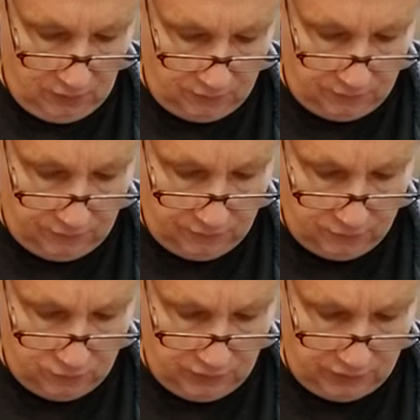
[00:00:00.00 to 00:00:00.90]
this very
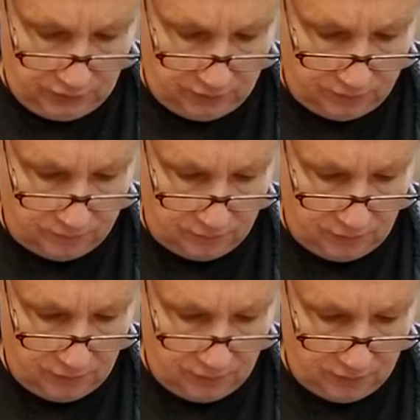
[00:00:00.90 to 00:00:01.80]
weekend,
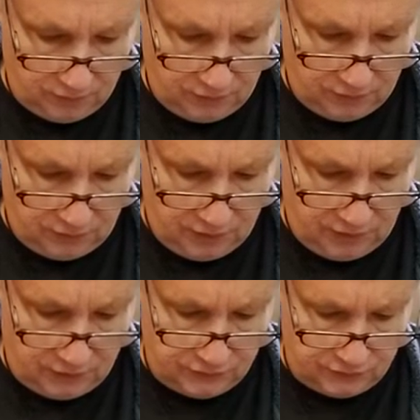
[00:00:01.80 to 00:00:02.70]
and kind
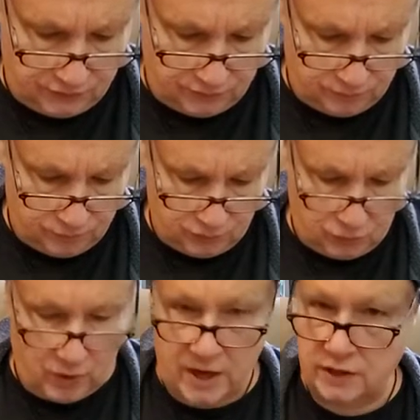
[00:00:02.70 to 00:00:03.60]
of just
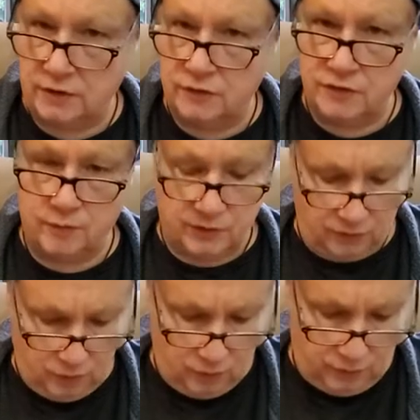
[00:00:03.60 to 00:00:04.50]
cracking something
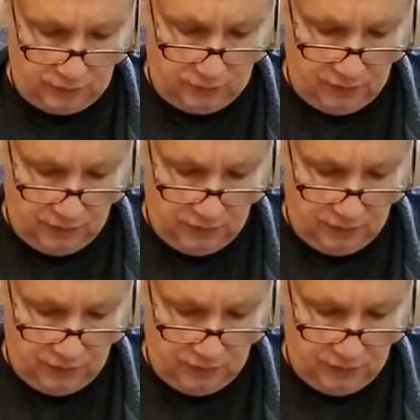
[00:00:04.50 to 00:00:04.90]
open,